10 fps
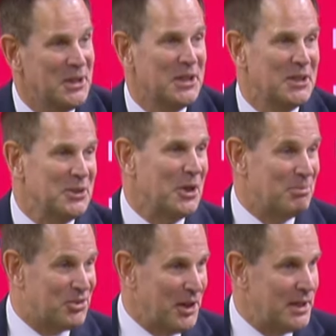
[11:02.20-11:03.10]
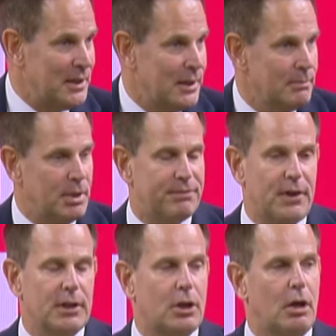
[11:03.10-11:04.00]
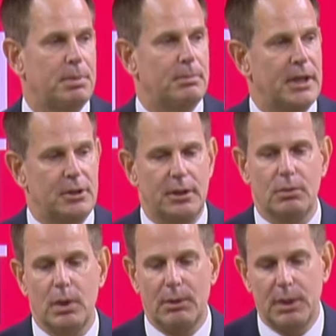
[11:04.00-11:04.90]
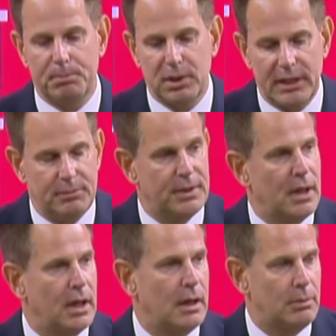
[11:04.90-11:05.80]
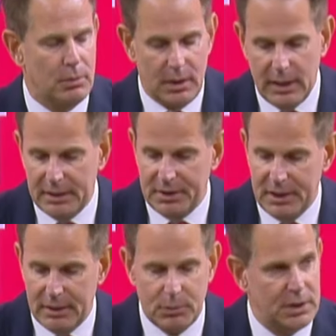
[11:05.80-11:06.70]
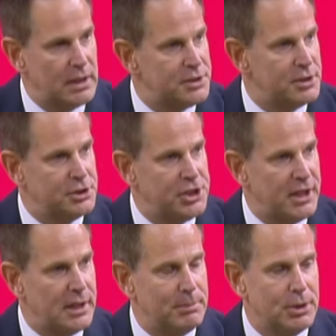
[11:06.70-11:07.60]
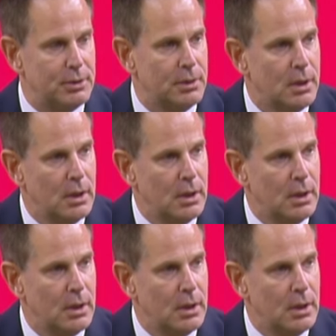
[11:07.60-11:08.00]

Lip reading: You know what I'm saying? But very complimentary of the way we played at the end when I was at JMU.